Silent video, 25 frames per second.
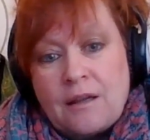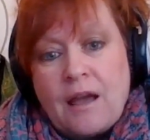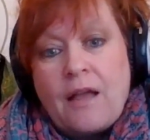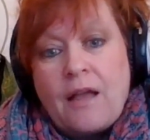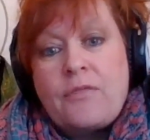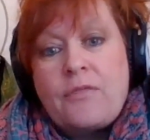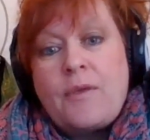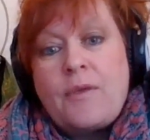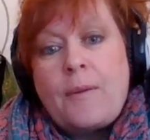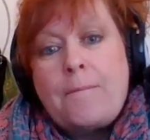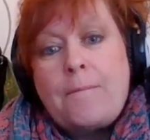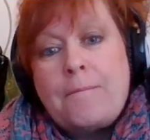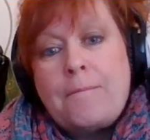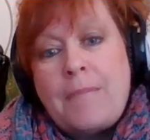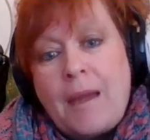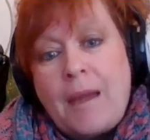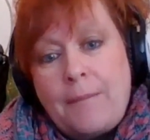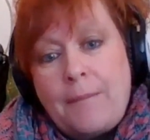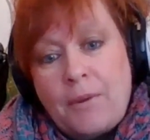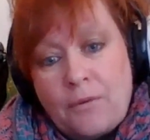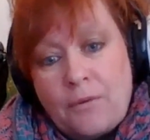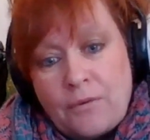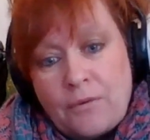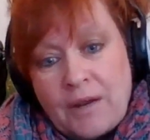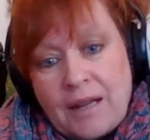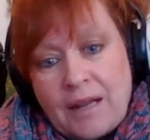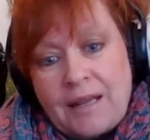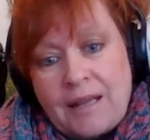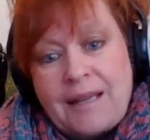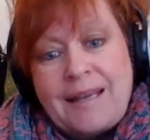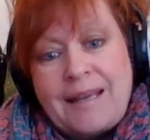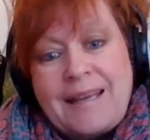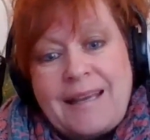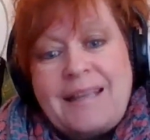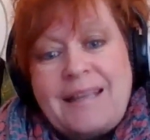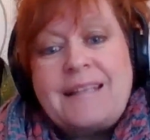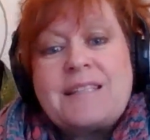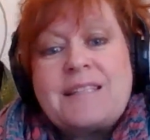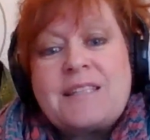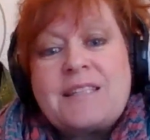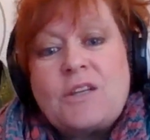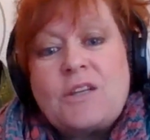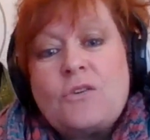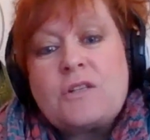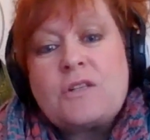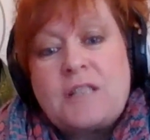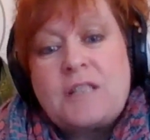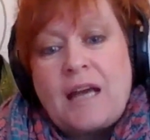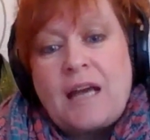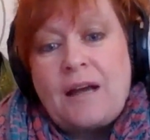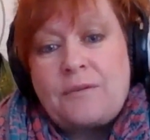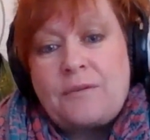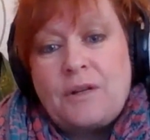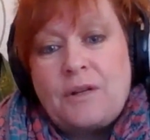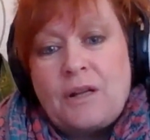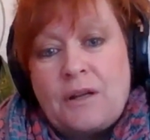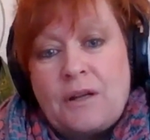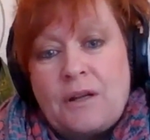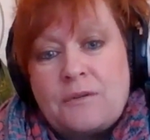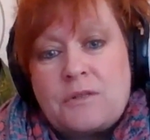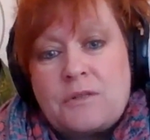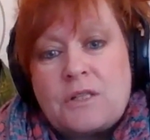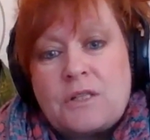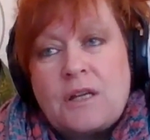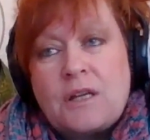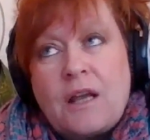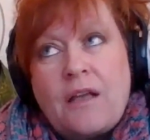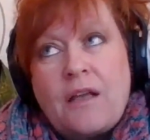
And the memory is your download.